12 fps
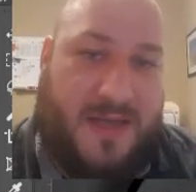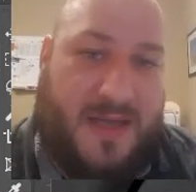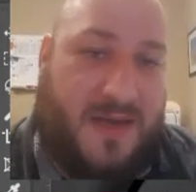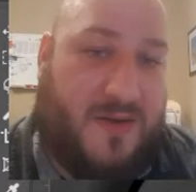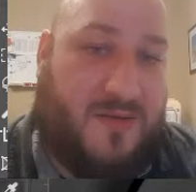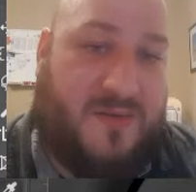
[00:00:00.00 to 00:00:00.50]

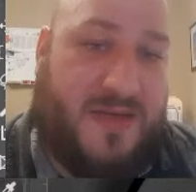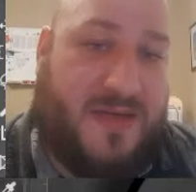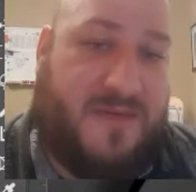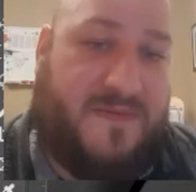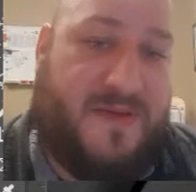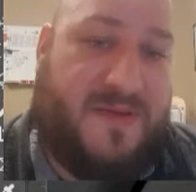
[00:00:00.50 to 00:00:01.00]
And only
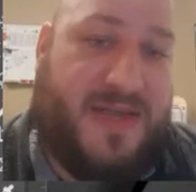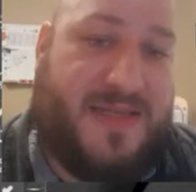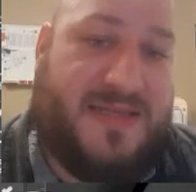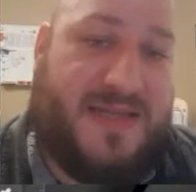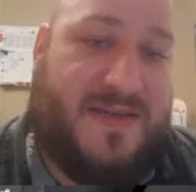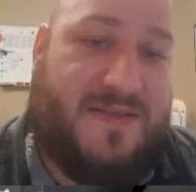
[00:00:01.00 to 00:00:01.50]
a few
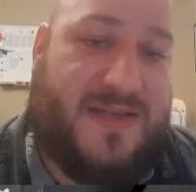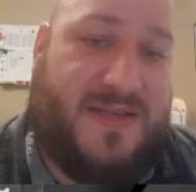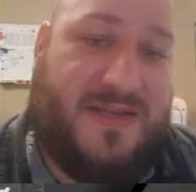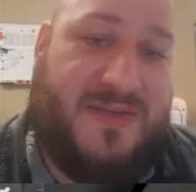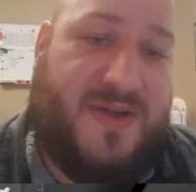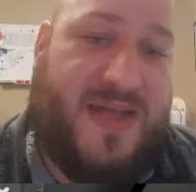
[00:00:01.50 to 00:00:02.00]
days
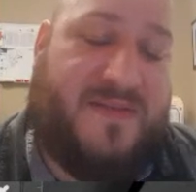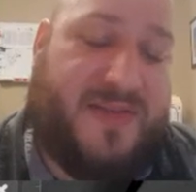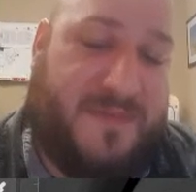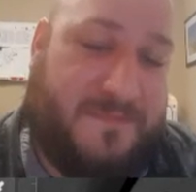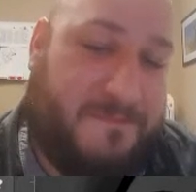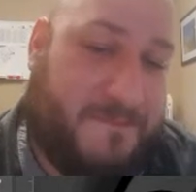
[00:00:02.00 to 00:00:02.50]
left to have it.